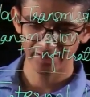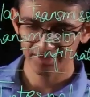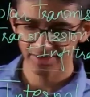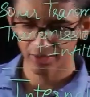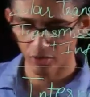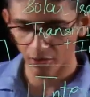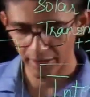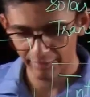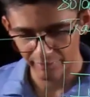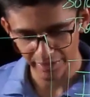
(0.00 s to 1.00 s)
says that
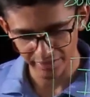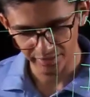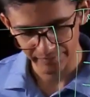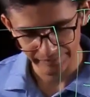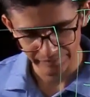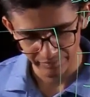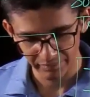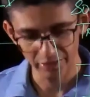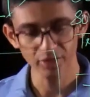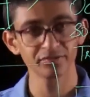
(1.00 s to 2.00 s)
on average,
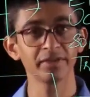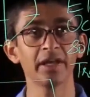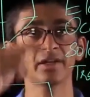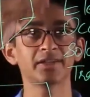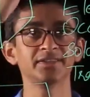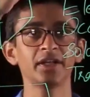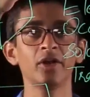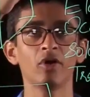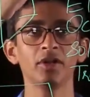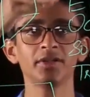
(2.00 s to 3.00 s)
because we had
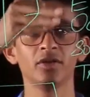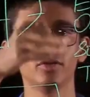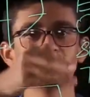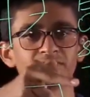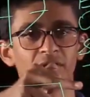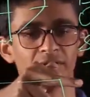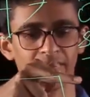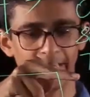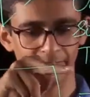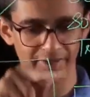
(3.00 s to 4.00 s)
considered all the loads
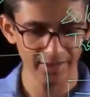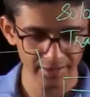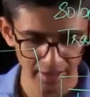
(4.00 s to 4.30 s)
on average,